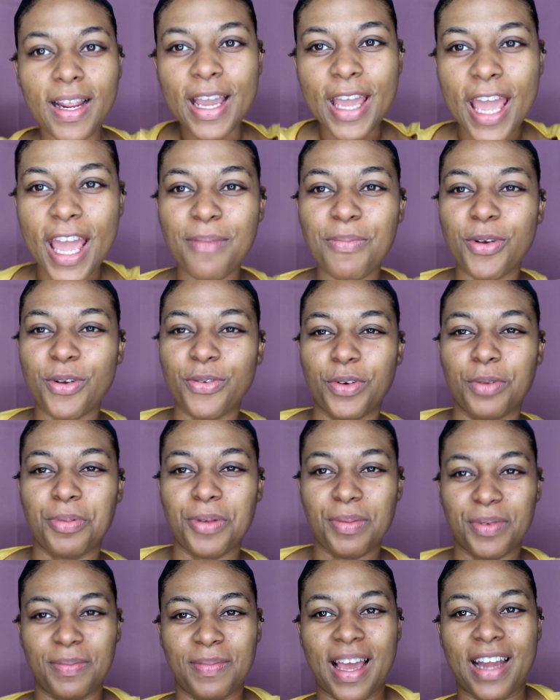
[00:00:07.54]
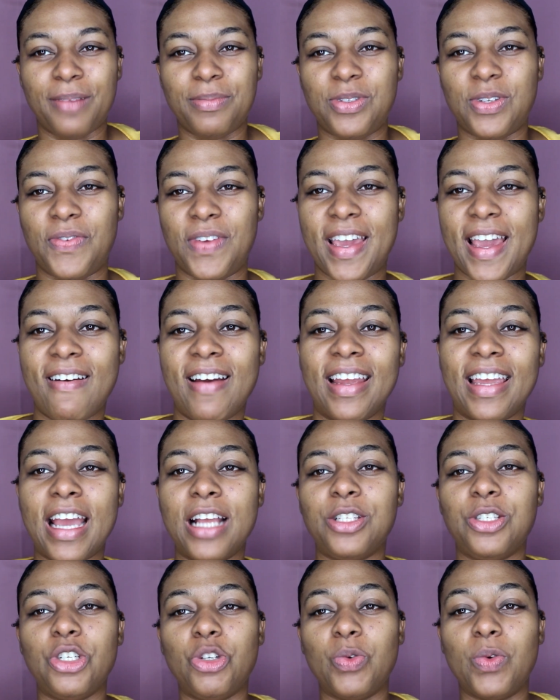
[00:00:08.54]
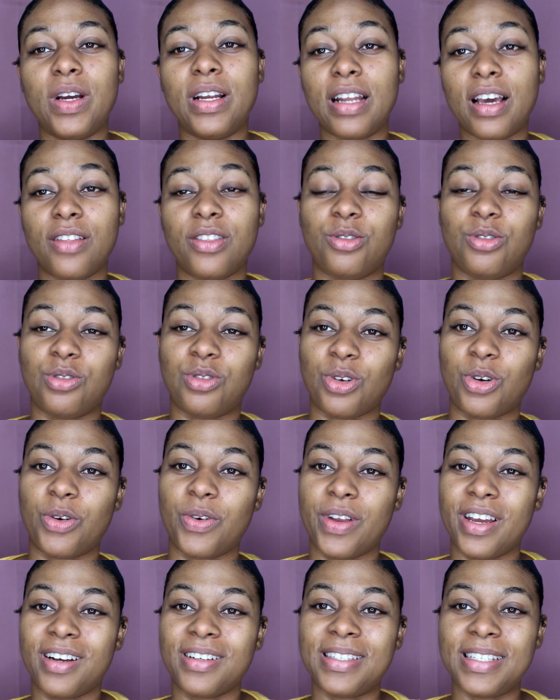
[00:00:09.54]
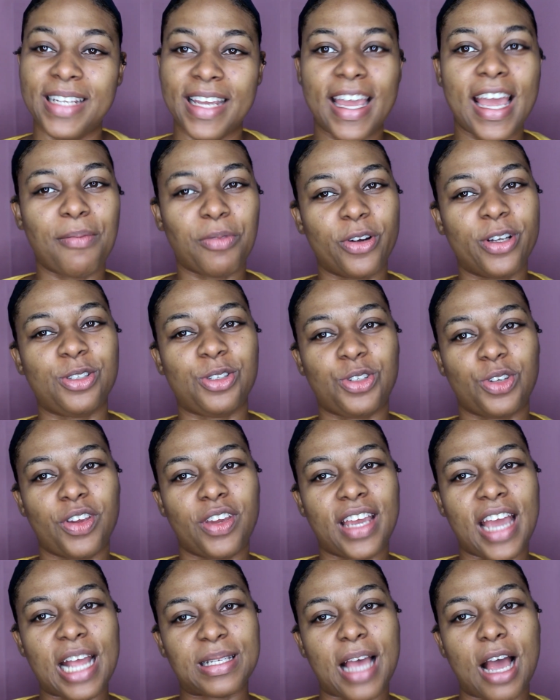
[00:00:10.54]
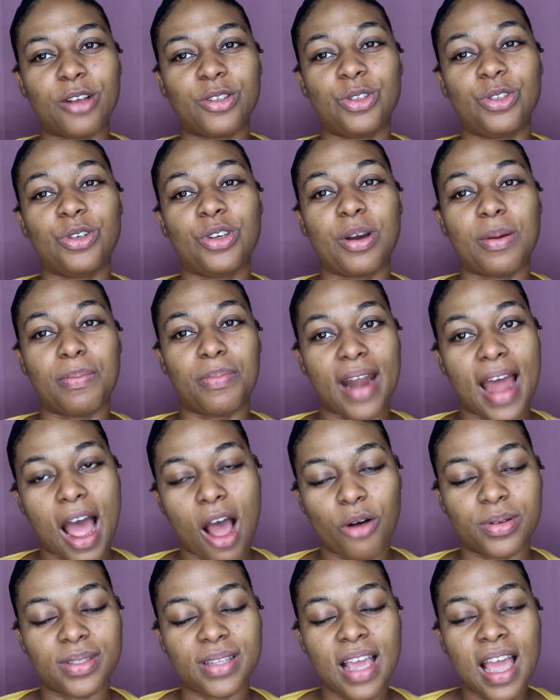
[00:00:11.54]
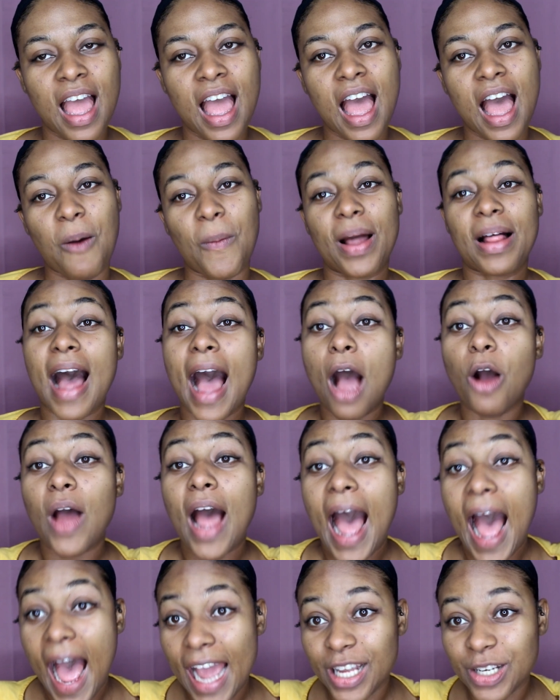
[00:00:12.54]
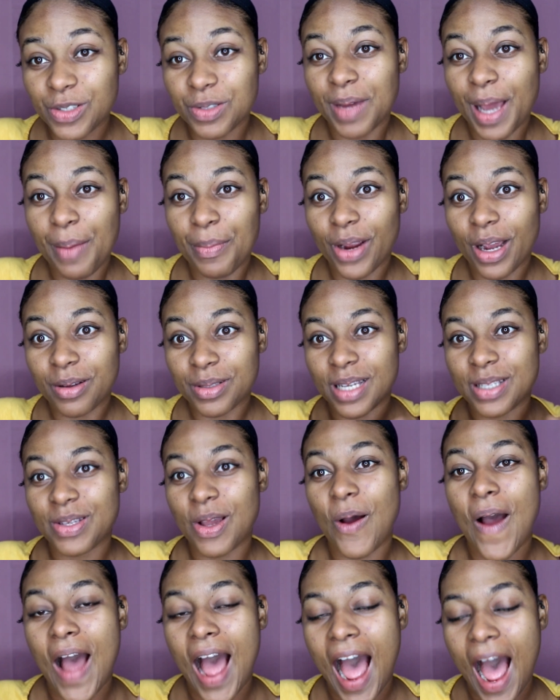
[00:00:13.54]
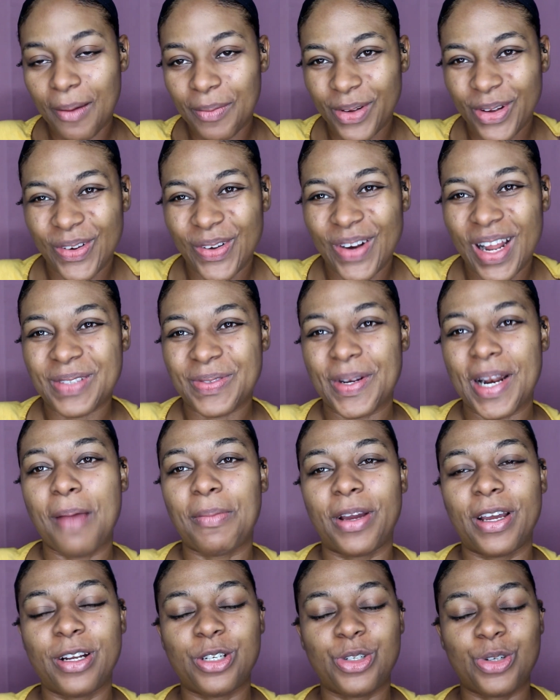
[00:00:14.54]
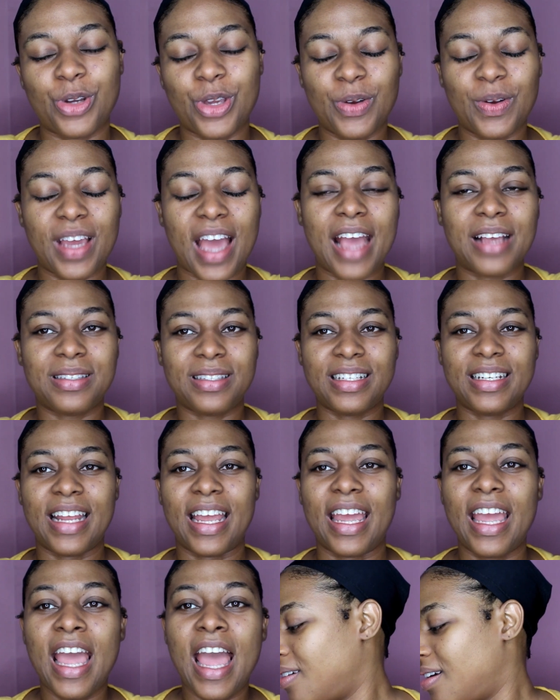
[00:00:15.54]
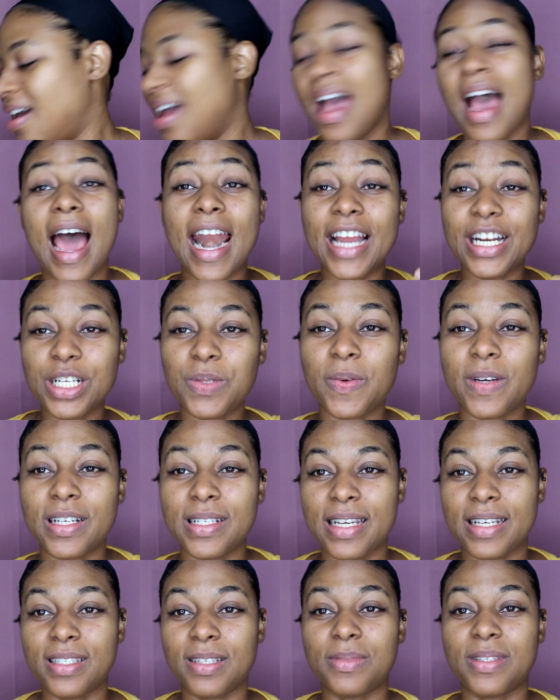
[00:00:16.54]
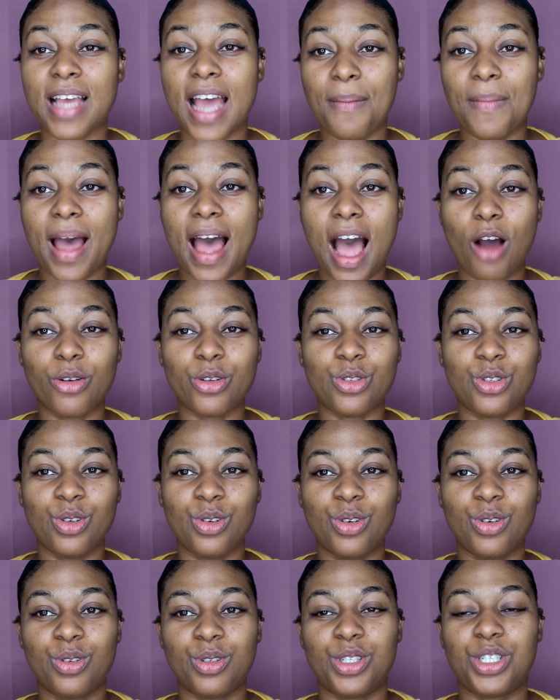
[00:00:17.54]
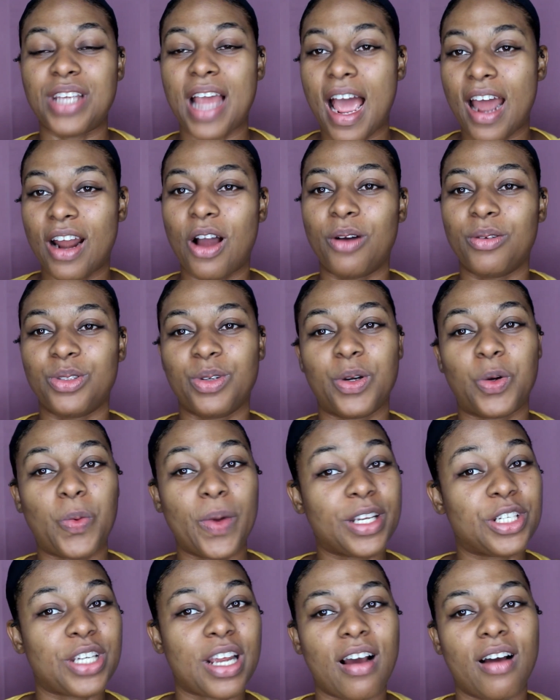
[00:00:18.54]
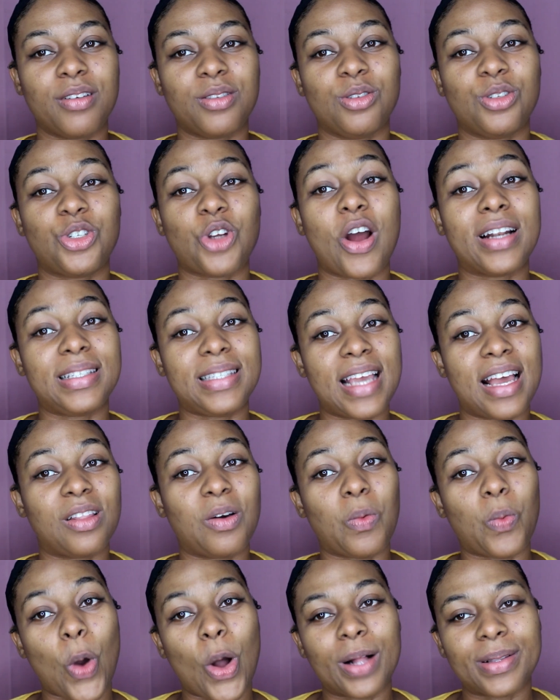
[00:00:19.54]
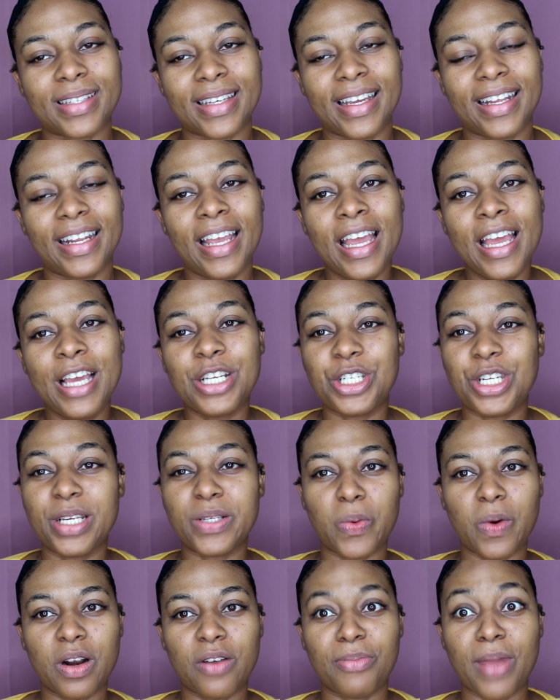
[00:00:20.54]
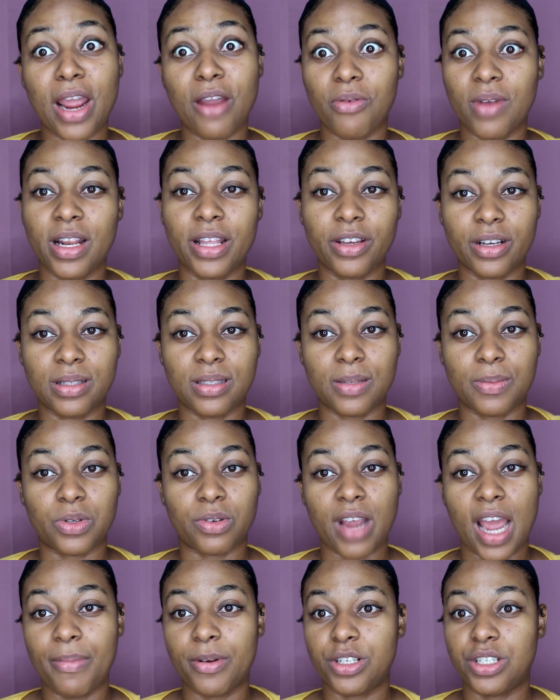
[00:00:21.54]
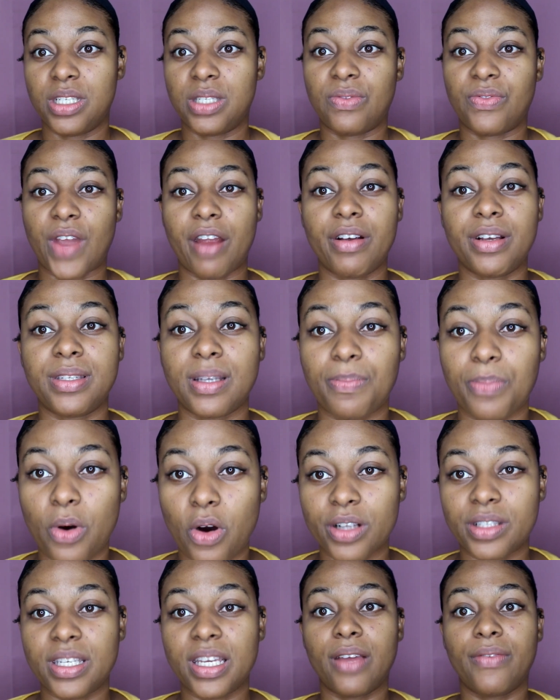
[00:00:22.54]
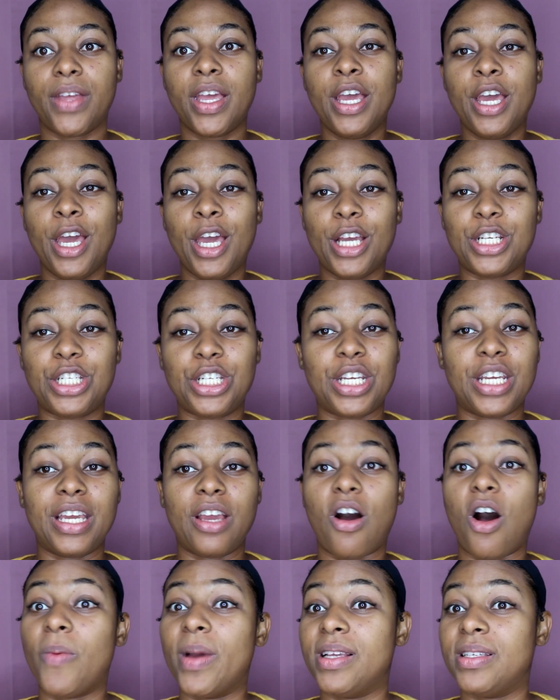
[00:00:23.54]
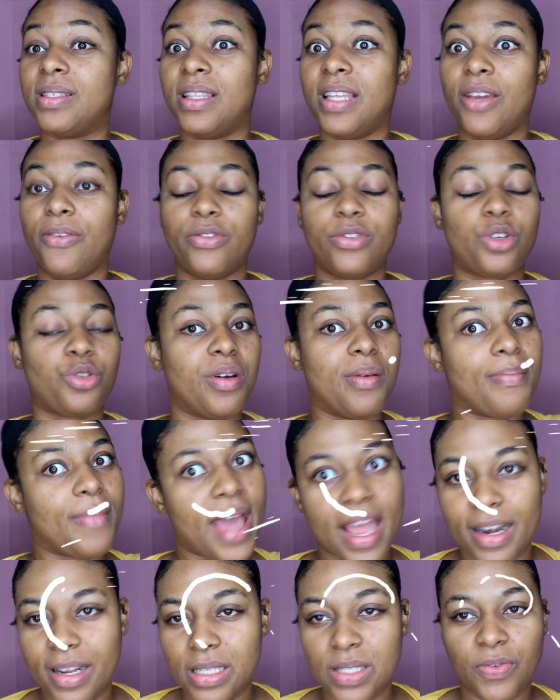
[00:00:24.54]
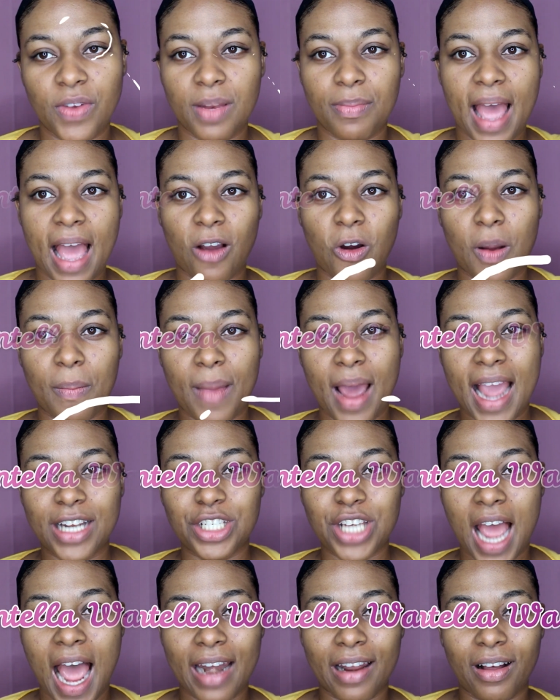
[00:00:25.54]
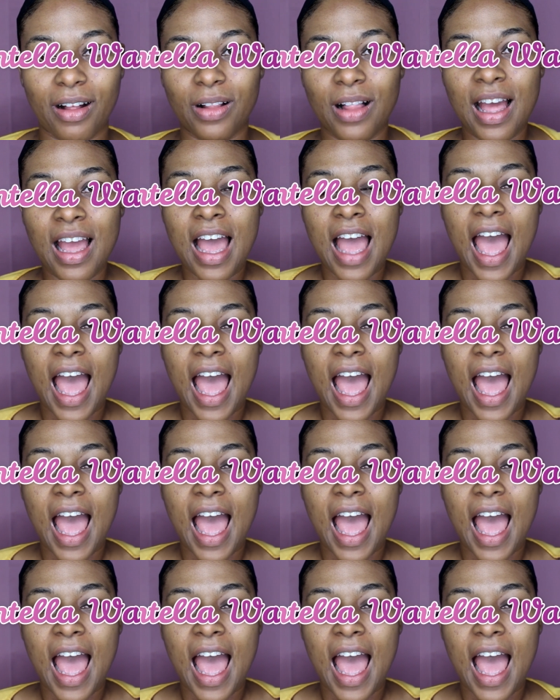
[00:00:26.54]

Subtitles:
Hey beautiful people, Madam Sophy here again to do another tutorial. Today I'm going to show you guys how to do your brows. Well, how I do my brows. That's what I'm going to show you guys today. And I just want to take some time out to do a quick shout out to Chontella Walton. She's one of my really good subscribers. She's very supportive. She always leaves tremendous feedback on my channel.